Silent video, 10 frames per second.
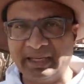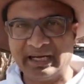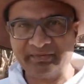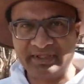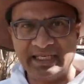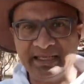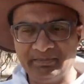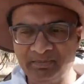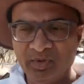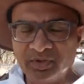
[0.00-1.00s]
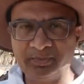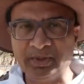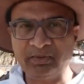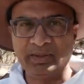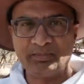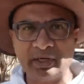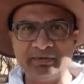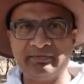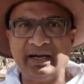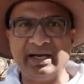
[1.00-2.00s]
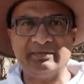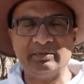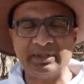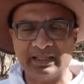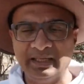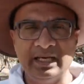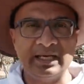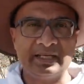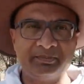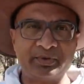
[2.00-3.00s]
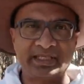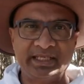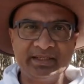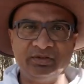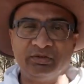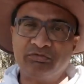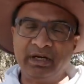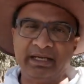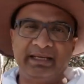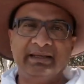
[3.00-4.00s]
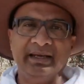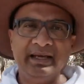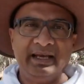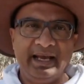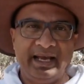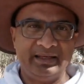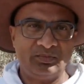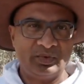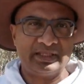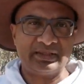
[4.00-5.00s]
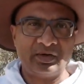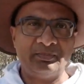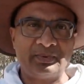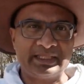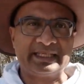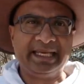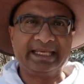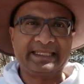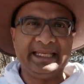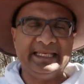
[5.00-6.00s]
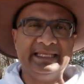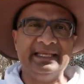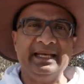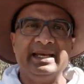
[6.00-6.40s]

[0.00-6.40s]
But I've seen it goes between 0.5 when the compressor is not running, and then once the compressor kicks in,